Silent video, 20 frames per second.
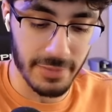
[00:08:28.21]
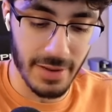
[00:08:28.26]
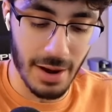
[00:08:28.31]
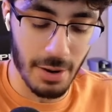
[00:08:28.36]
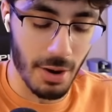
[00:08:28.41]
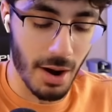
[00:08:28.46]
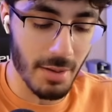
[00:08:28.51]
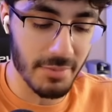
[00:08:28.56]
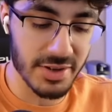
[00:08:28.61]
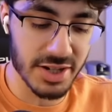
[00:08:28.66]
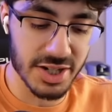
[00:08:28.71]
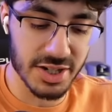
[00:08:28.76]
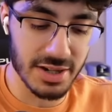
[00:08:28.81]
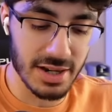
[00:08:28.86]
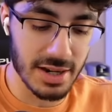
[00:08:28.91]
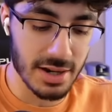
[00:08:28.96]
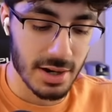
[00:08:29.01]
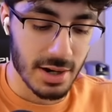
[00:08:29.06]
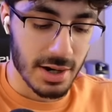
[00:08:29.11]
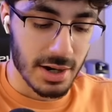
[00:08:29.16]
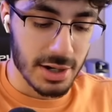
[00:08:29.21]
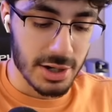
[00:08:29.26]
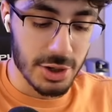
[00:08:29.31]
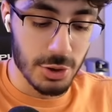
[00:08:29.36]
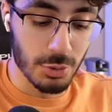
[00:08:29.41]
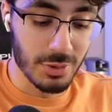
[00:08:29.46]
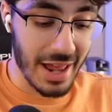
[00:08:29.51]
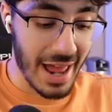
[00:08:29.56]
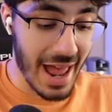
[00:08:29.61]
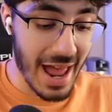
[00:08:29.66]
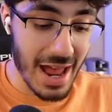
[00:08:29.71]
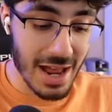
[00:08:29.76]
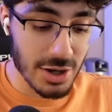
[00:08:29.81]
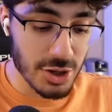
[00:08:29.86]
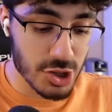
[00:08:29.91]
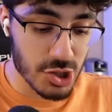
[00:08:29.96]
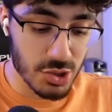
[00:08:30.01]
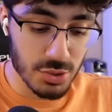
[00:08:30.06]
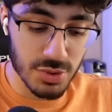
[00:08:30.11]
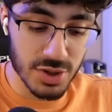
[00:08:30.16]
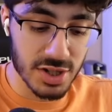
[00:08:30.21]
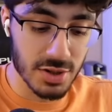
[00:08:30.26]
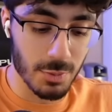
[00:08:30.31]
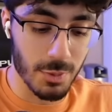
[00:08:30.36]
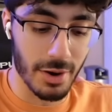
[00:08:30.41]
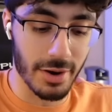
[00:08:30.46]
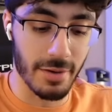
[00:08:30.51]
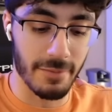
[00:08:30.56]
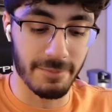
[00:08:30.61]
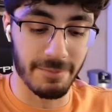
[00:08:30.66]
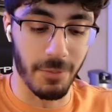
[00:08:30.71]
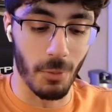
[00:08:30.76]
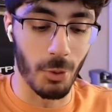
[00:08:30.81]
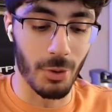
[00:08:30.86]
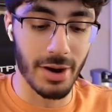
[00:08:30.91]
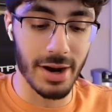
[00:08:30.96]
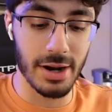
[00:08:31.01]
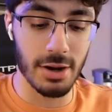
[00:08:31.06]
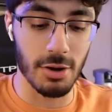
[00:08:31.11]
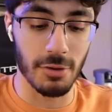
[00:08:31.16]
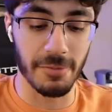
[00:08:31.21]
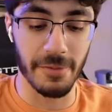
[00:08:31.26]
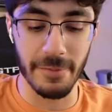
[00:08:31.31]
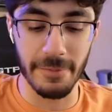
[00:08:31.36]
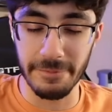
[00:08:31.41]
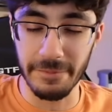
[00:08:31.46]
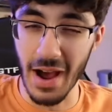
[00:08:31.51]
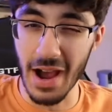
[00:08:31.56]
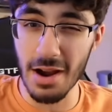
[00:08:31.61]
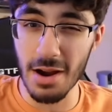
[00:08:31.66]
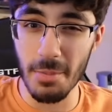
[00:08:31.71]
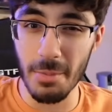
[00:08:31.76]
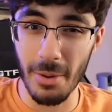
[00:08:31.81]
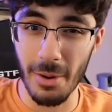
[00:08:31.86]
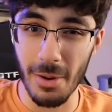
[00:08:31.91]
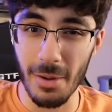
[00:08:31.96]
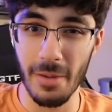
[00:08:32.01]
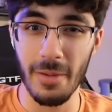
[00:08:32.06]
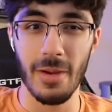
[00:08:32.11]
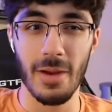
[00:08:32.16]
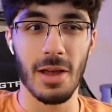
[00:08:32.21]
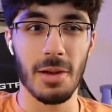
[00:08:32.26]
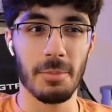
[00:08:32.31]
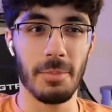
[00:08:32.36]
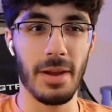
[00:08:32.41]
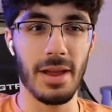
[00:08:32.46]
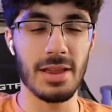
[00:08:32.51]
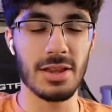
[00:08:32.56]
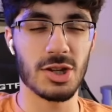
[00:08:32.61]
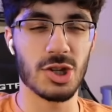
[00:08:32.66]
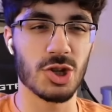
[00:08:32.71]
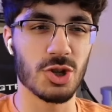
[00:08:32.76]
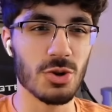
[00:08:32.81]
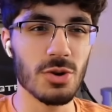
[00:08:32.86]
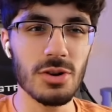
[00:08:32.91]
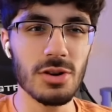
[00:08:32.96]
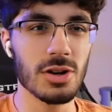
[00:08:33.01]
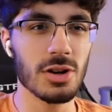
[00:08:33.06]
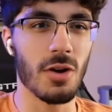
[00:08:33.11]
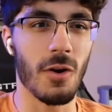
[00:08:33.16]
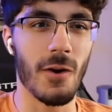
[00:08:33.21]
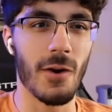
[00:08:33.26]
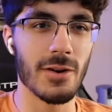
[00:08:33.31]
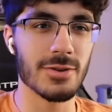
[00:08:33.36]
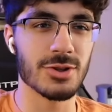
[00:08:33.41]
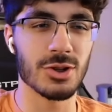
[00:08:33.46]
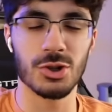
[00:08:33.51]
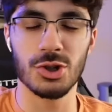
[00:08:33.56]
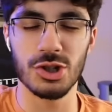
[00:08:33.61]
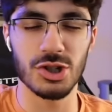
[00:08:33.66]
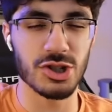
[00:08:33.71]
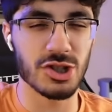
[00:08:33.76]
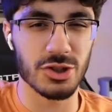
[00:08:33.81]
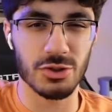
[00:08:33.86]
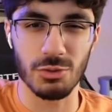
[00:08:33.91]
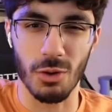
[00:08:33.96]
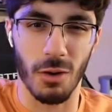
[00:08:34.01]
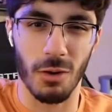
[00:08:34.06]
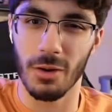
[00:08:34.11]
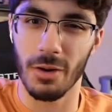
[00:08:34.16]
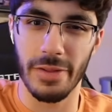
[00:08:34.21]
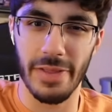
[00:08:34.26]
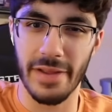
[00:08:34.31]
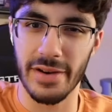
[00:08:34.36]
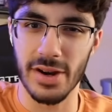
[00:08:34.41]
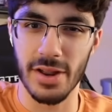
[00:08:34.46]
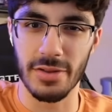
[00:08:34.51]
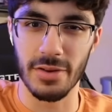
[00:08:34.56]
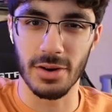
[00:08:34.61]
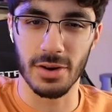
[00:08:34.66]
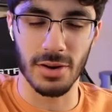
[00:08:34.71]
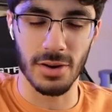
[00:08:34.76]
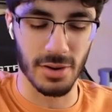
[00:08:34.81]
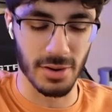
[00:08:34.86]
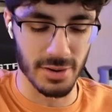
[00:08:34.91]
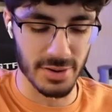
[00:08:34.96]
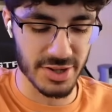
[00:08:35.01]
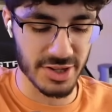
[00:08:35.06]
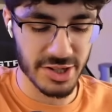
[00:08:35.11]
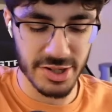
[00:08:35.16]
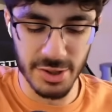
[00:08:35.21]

Now, obviously, you can choose to run a Void over Fireball, but certain cards are just stronger than other cards.